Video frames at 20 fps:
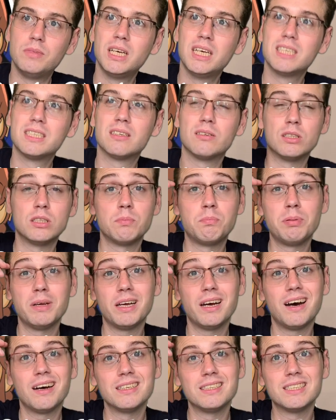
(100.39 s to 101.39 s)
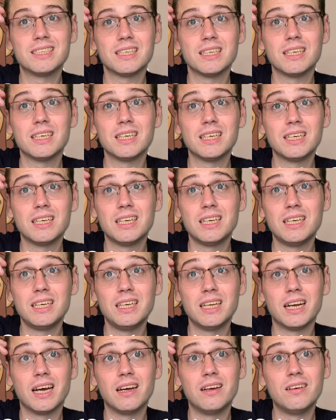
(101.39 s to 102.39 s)
So it's a bit under,
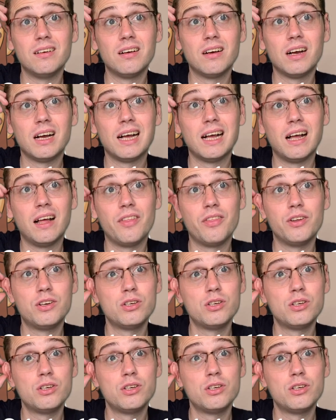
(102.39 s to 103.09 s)
the